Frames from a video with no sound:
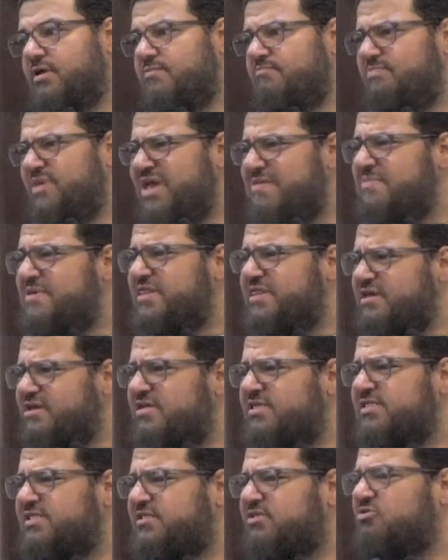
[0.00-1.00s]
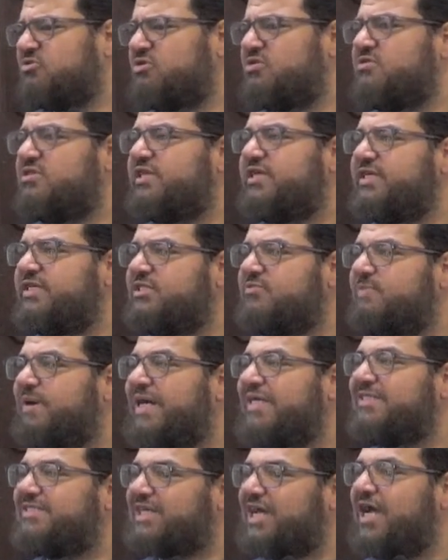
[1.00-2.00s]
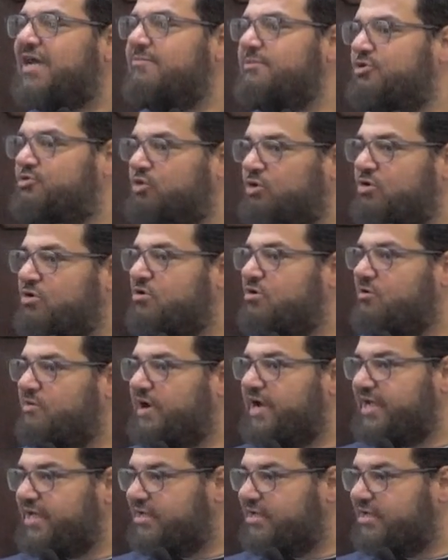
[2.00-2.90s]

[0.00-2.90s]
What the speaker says: Maybe there are certain things by time it will go away.